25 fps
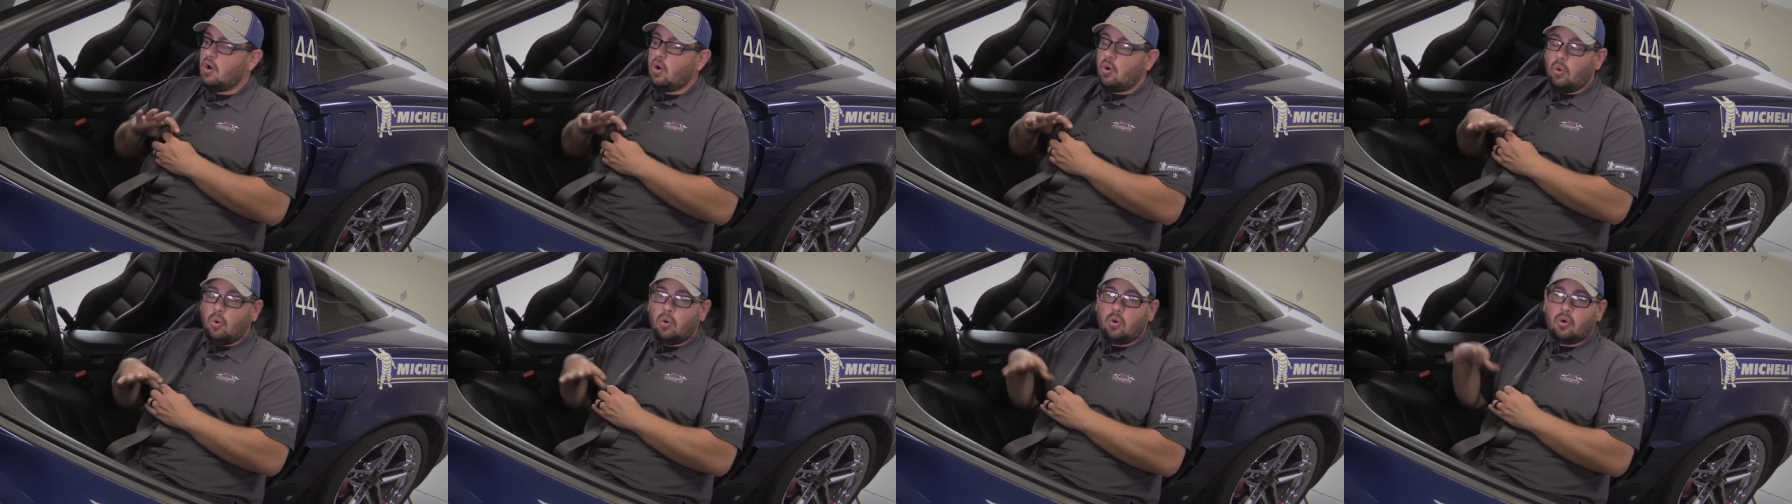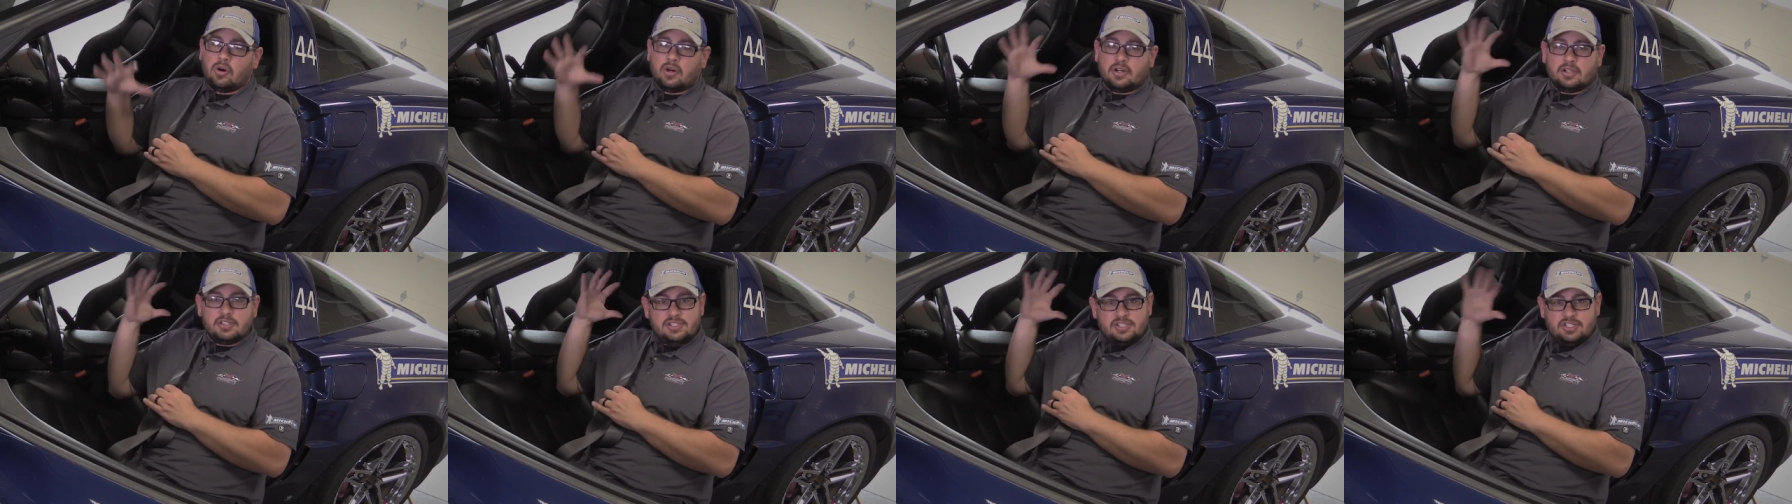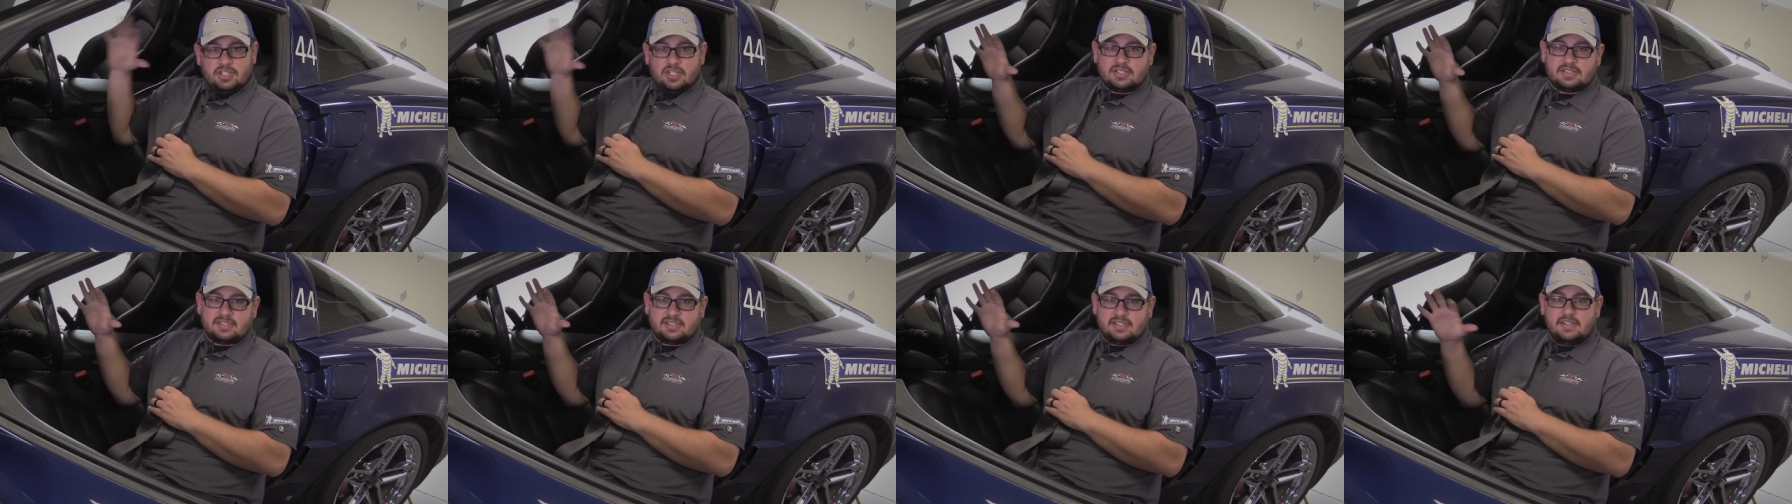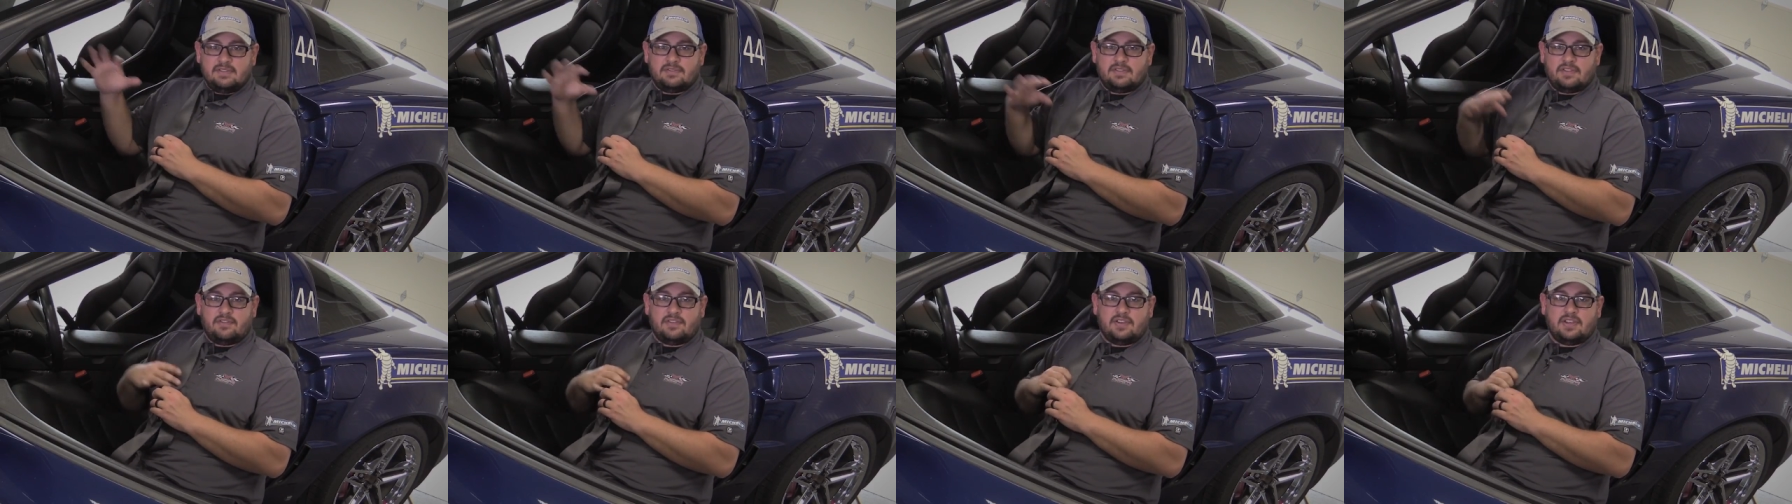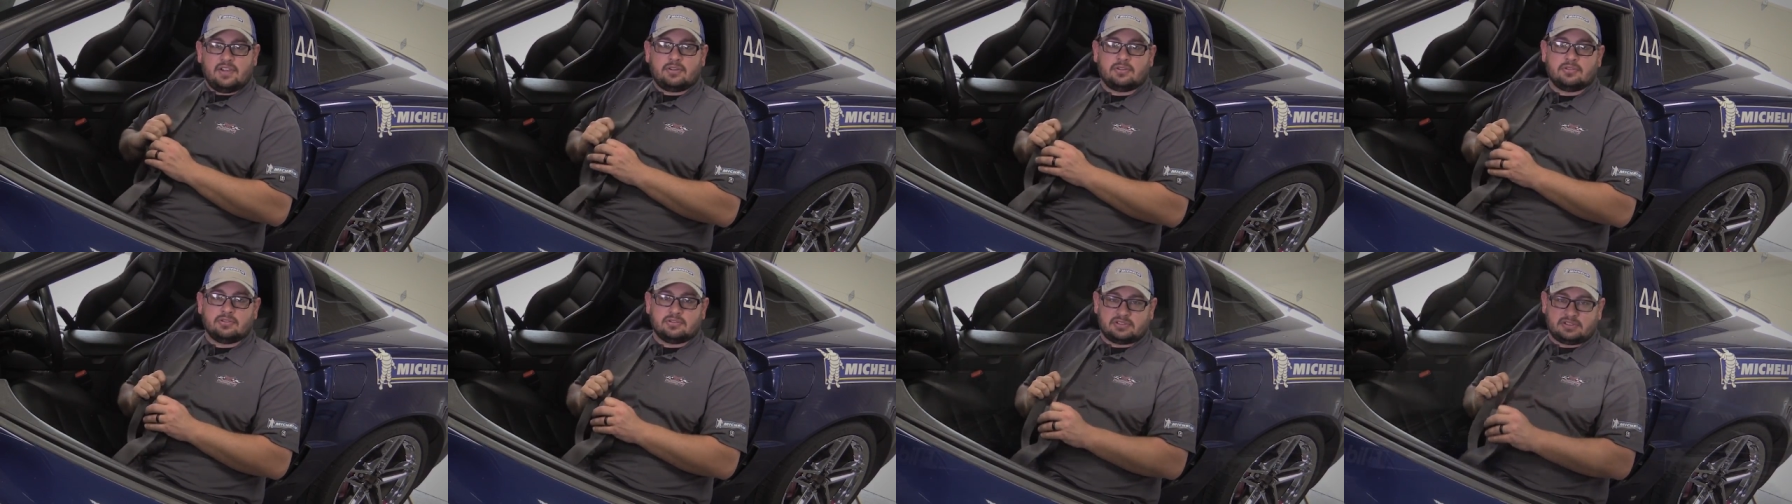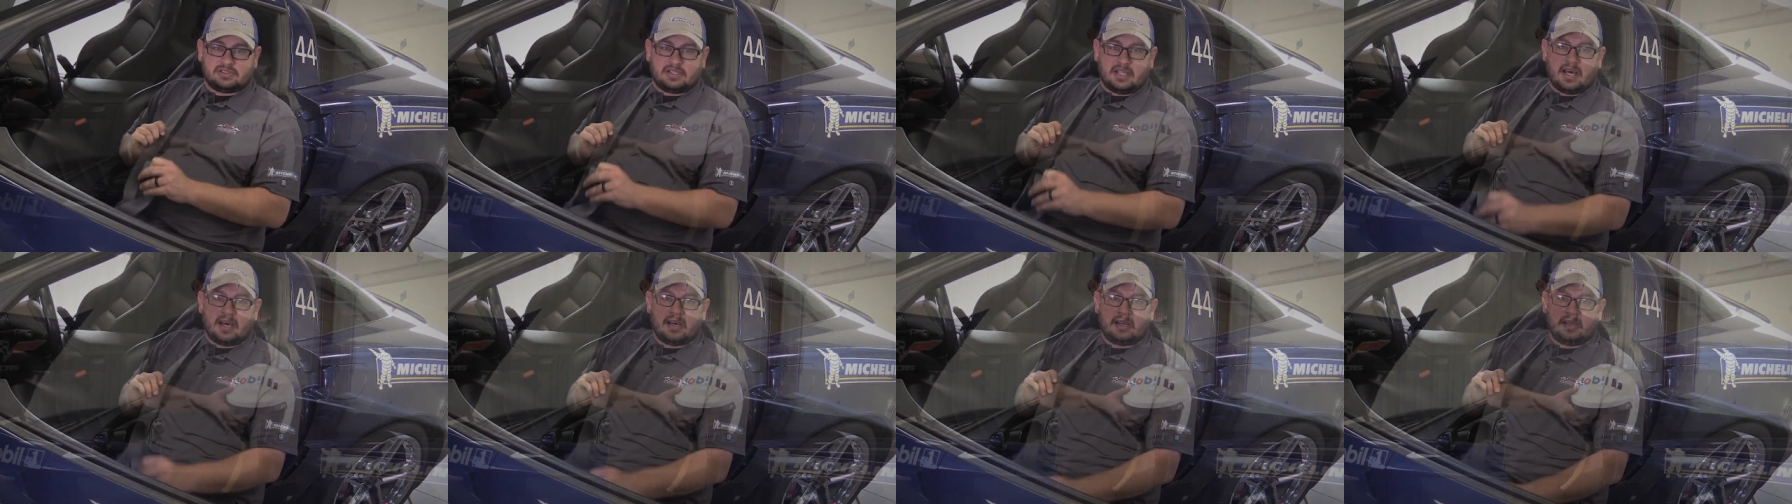or just leave the vehicle
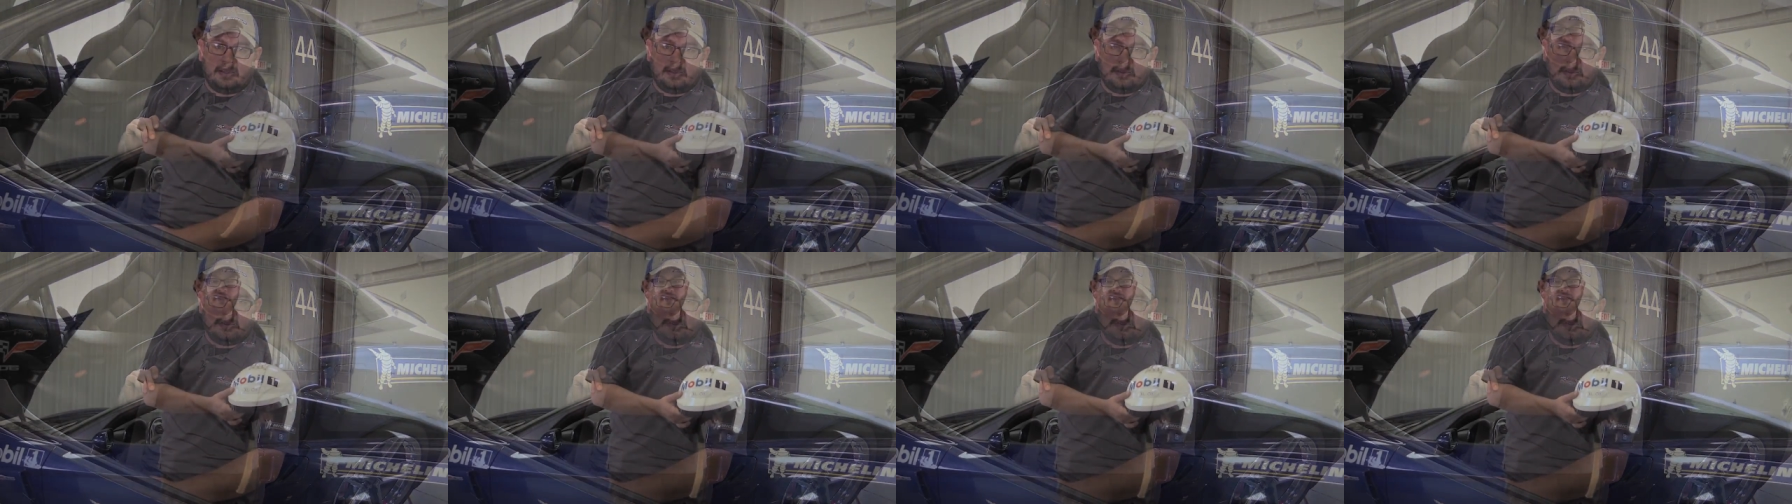stock.